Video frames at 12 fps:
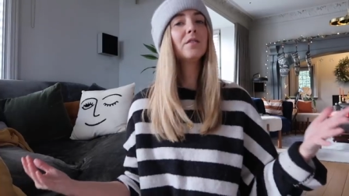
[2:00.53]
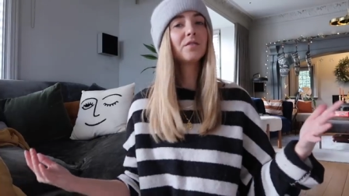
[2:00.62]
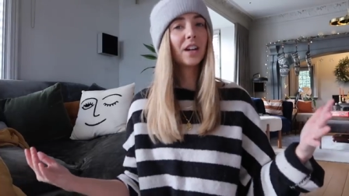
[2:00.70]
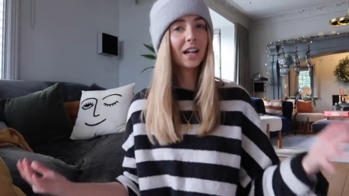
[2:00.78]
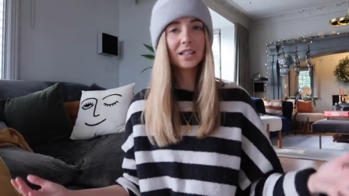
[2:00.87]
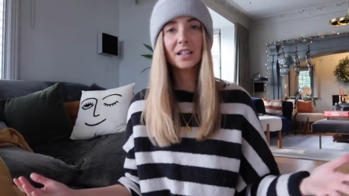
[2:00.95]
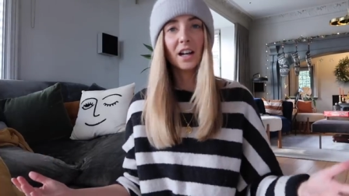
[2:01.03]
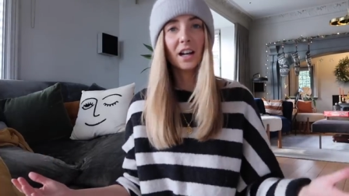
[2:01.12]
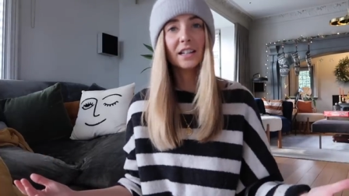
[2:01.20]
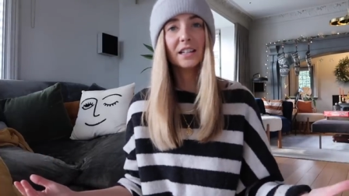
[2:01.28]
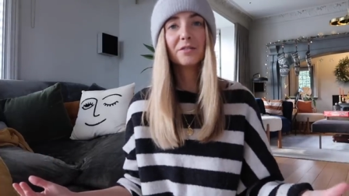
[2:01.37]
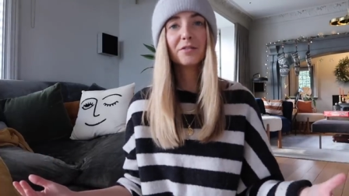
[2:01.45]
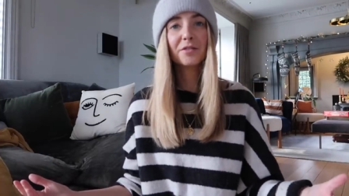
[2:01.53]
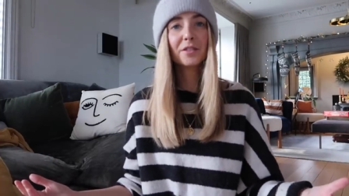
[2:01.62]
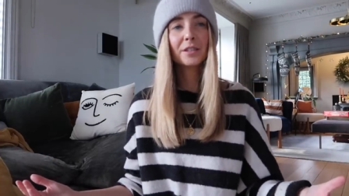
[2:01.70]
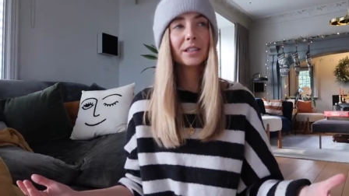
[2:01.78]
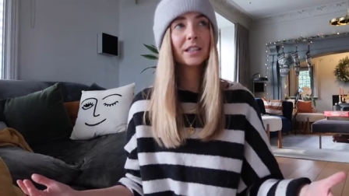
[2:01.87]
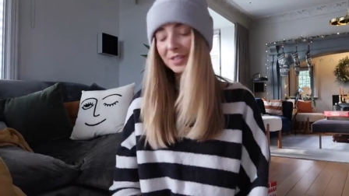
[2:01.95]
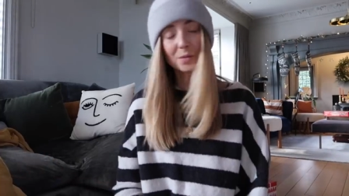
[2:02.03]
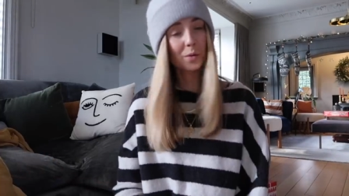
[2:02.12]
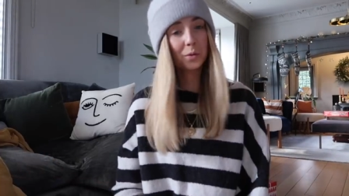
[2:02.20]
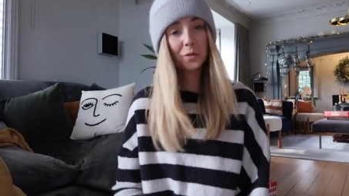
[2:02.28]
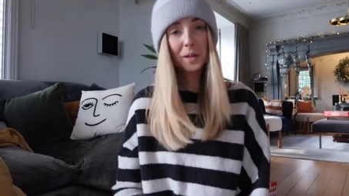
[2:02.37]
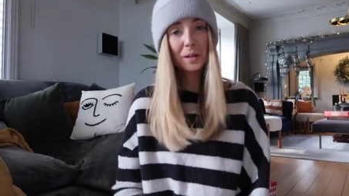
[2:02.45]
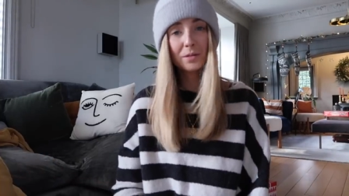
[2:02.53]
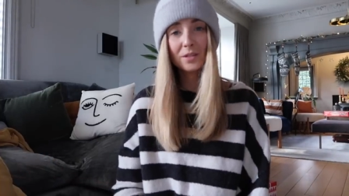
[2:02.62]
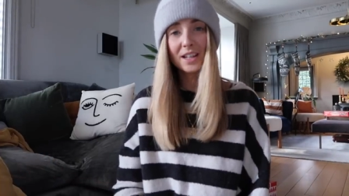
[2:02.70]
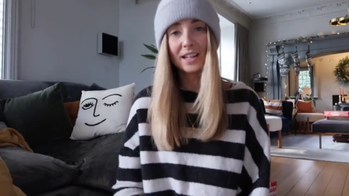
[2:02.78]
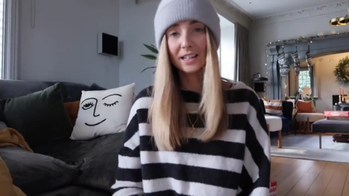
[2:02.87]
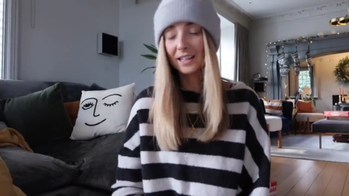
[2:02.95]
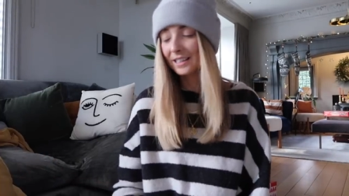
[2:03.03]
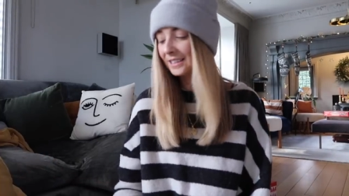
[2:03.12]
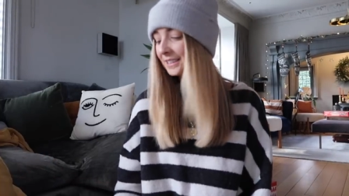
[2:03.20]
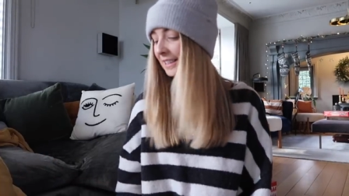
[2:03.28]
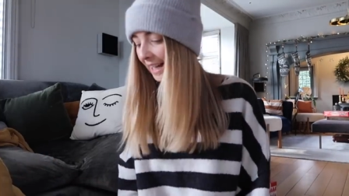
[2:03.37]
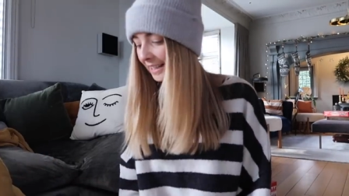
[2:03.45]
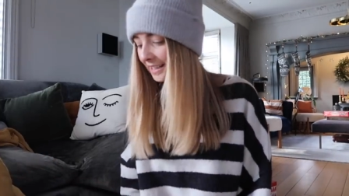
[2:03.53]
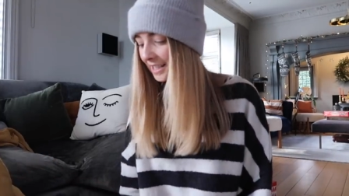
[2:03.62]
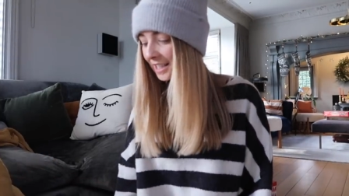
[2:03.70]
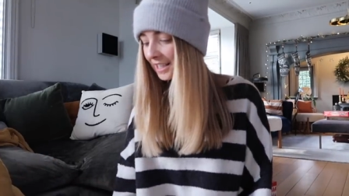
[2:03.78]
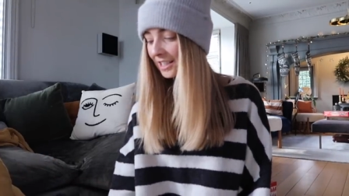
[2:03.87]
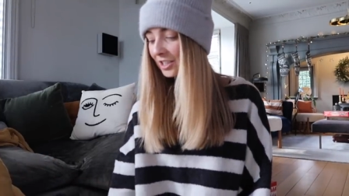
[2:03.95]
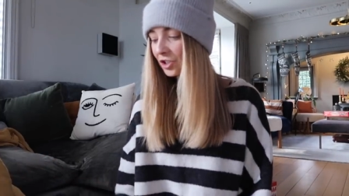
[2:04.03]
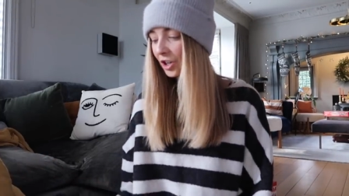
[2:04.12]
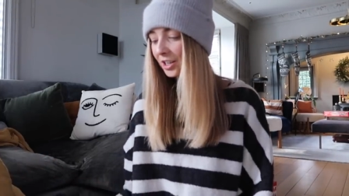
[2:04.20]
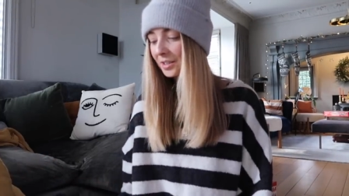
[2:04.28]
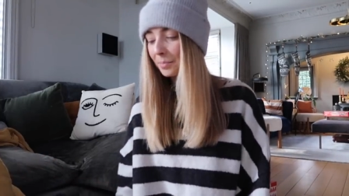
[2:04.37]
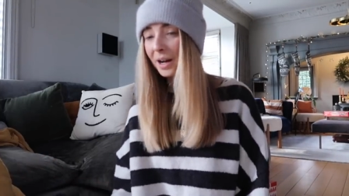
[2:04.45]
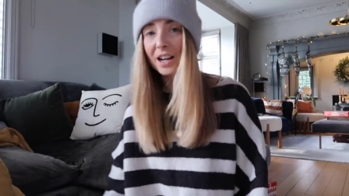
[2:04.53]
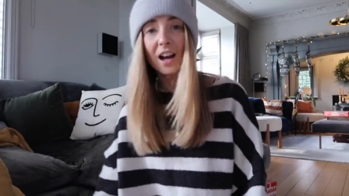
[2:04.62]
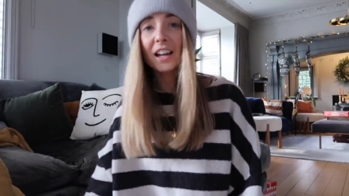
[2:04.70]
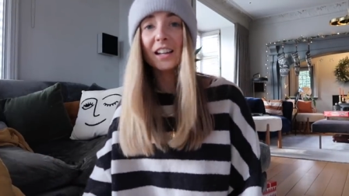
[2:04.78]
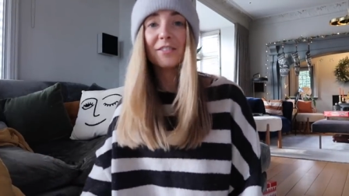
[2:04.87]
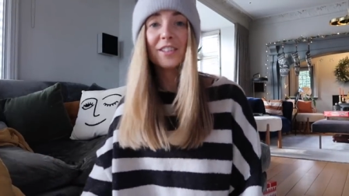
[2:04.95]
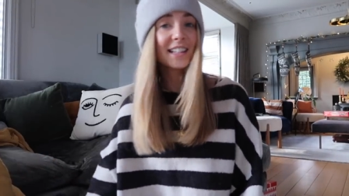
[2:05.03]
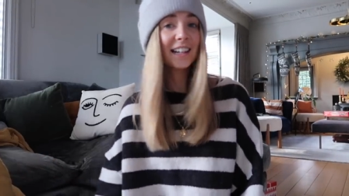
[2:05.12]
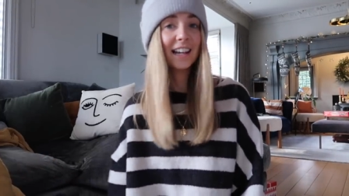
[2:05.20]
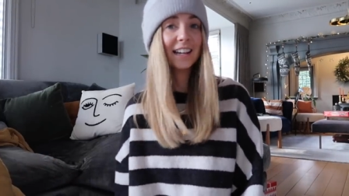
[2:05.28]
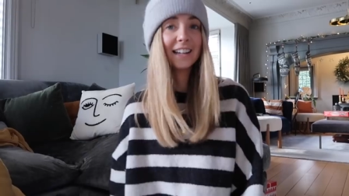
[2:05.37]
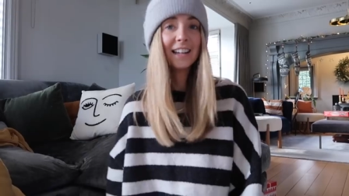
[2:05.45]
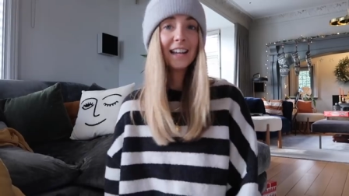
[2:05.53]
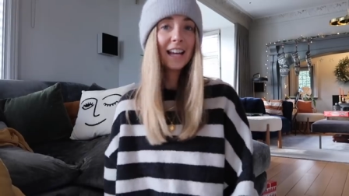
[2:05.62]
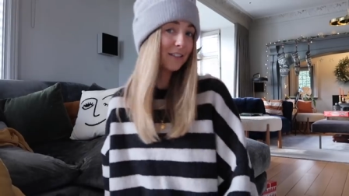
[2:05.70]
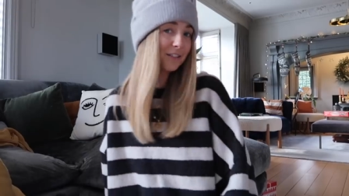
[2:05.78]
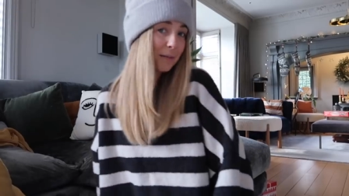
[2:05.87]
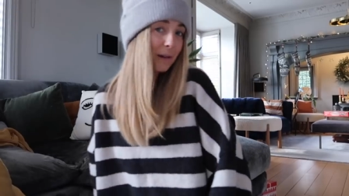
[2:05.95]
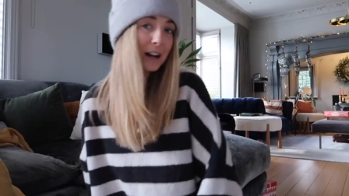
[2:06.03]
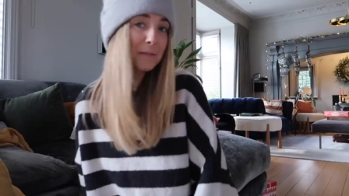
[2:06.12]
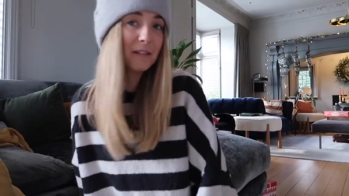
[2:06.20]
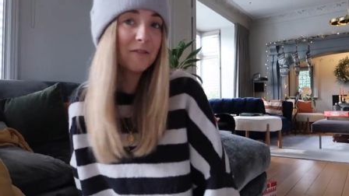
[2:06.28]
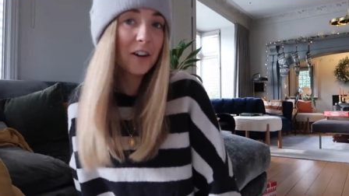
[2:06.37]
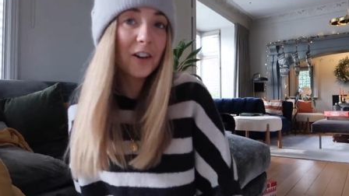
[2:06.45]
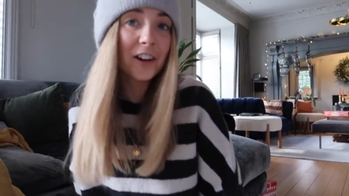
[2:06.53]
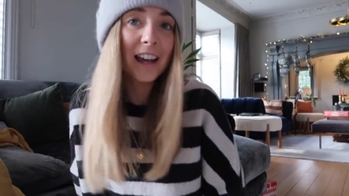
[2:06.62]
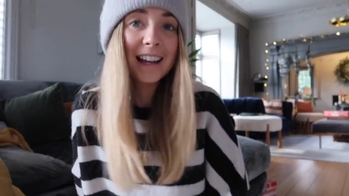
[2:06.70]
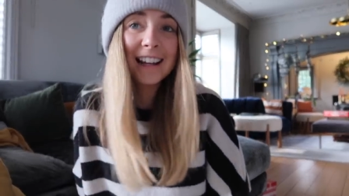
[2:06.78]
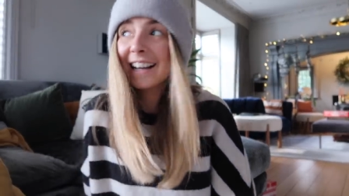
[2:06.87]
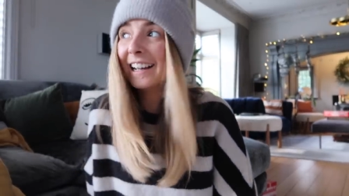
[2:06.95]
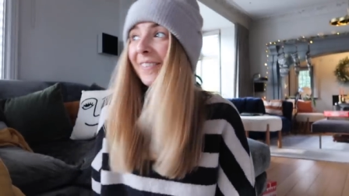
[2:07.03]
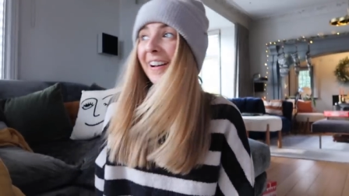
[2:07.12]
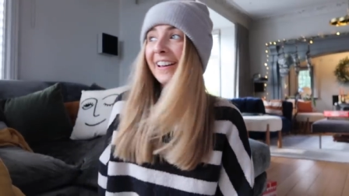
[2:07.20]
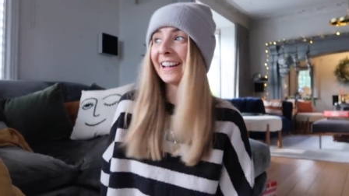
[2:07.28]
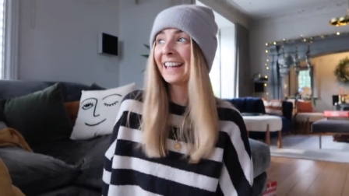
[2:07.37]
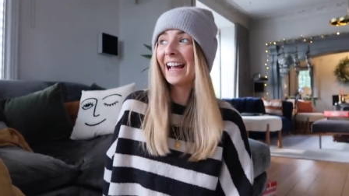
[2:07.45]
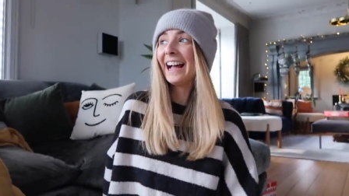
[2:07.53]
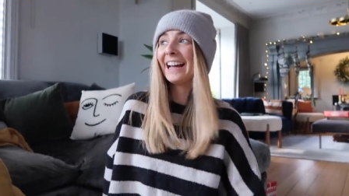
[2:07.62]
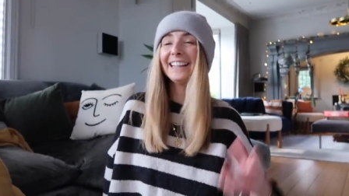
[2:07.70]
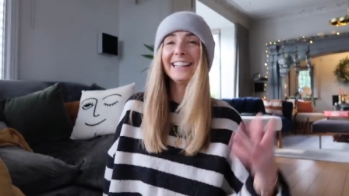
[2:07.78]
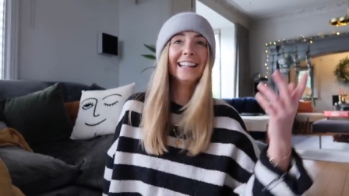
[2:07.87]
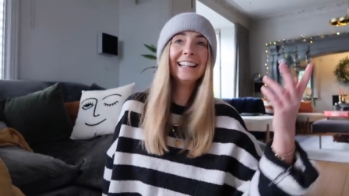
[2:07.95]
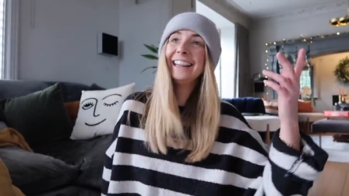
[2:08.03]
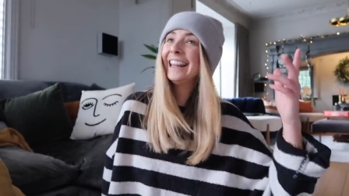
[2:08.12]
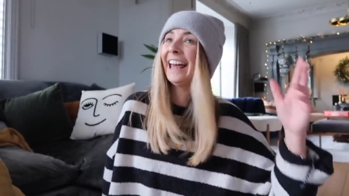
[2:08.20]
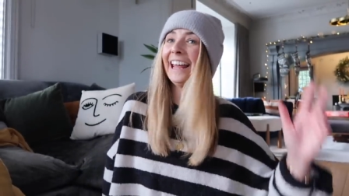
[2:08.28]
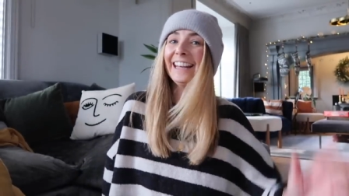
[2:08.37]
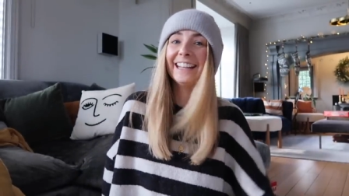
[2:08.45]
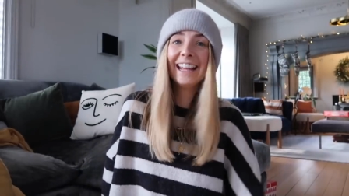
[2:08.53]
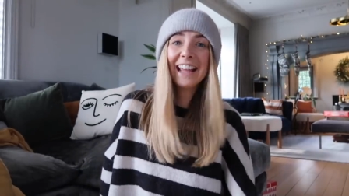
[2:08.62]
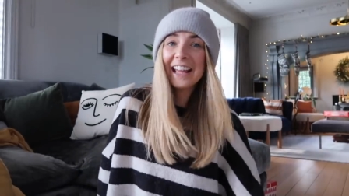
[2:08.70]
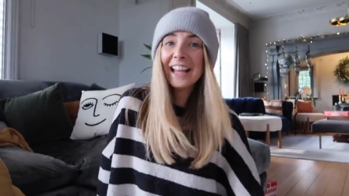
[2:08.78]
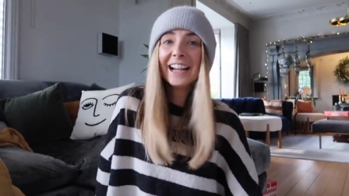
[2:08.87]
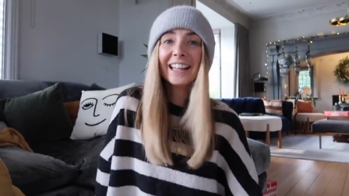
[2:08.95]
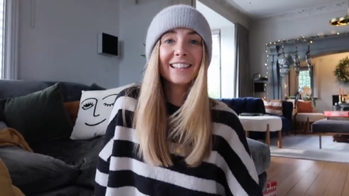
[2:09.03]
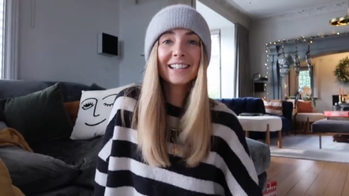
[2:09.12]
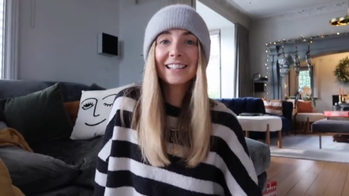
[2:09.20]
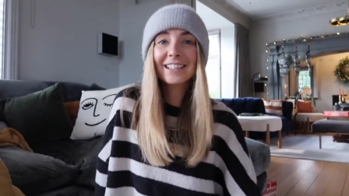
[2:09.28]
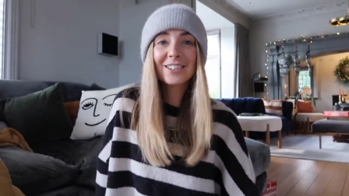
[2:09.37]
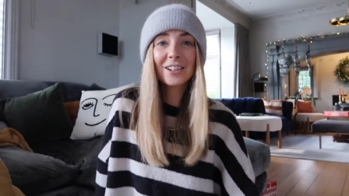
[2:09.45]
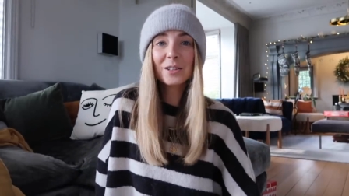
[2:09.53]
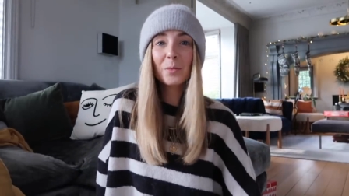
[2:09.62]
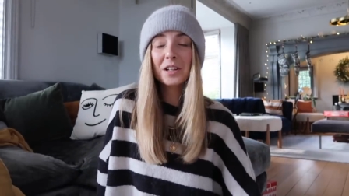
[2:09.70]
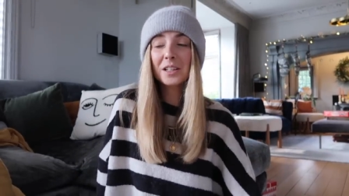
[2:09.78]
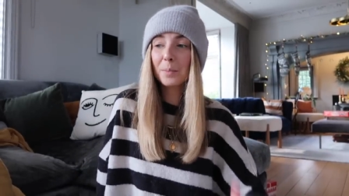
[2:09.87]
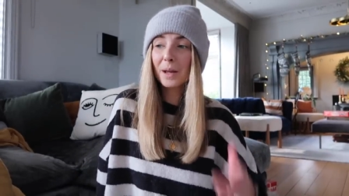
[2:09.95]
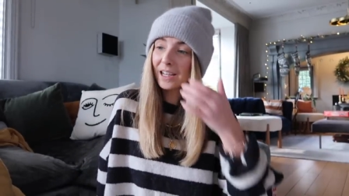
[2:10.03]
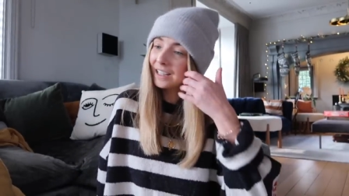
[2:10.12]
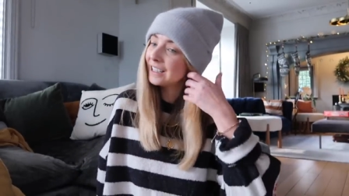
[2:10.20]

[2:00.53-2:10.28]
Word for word: That's life. That's what all the people say. And this is just my life, isn't it? If I'm gonna be vlogging when I can, then this is just what it's been.